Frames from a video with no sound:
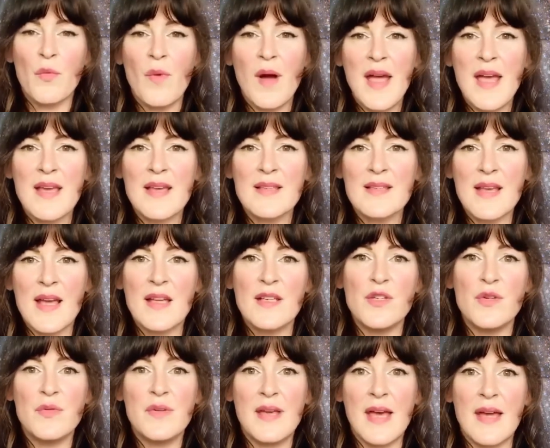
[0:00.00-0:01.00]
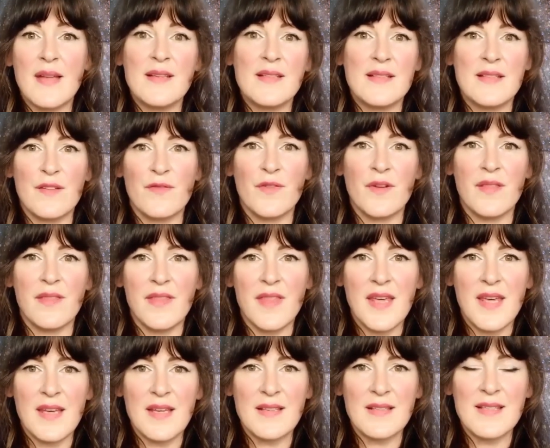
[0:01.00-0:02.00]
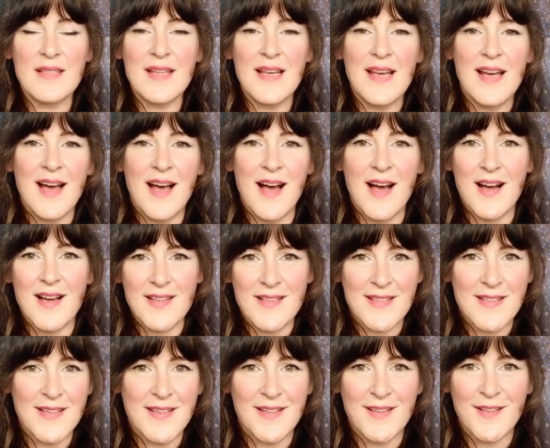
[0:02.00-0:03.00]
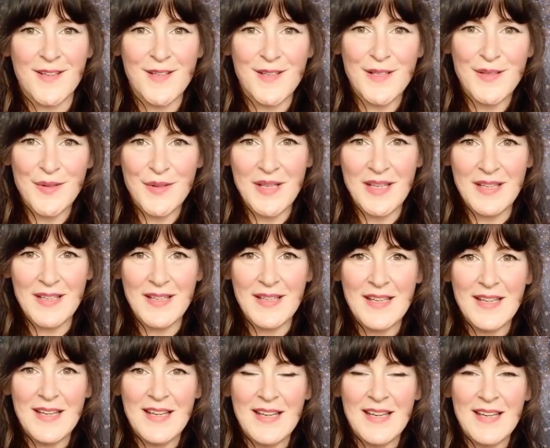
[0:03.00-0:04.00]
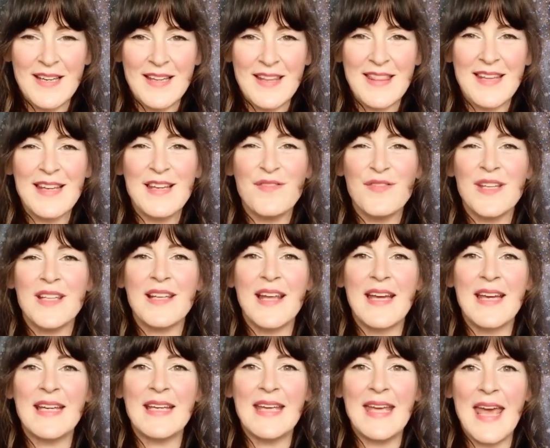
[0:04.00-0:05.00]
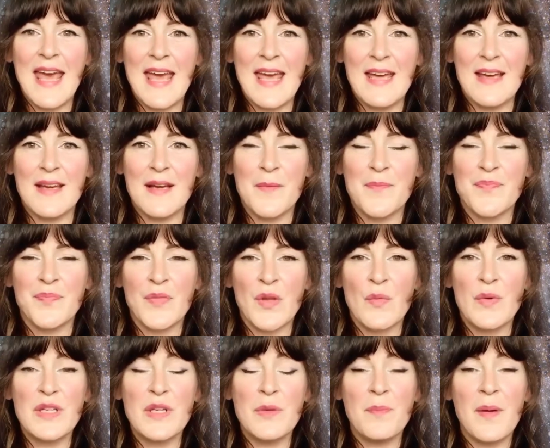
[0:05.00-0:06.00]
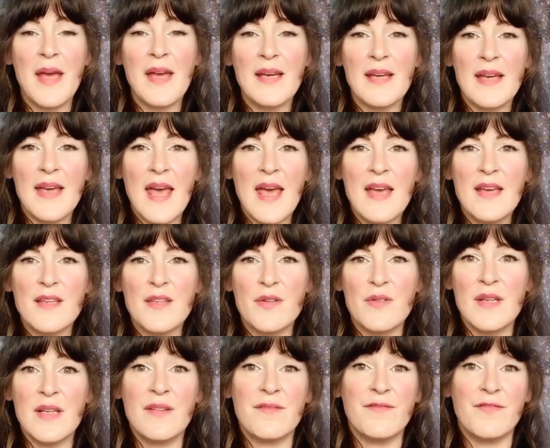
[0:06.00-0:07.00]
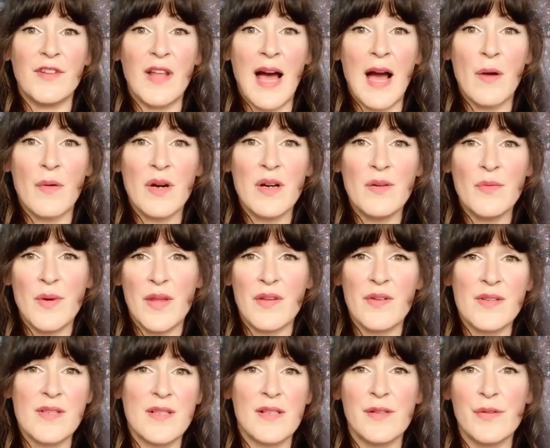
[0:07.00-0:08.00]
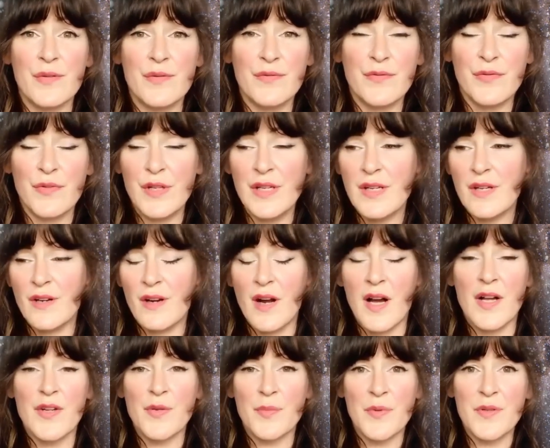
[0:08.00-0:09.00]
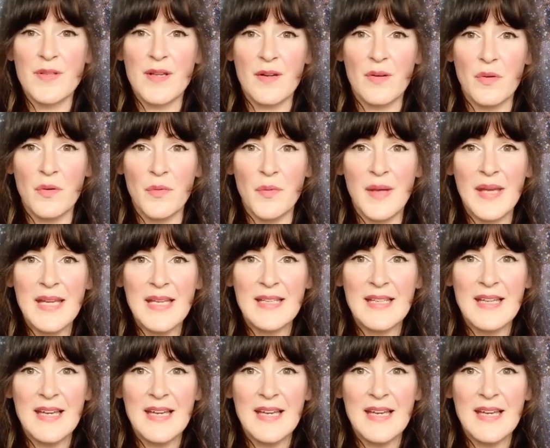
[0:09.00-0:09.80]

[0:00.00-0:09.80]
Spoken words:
ways and you get different things, us included. Think of it like a cake. When you bake a cake, you need flour, whether it's gluten-free or 100% whole wheat.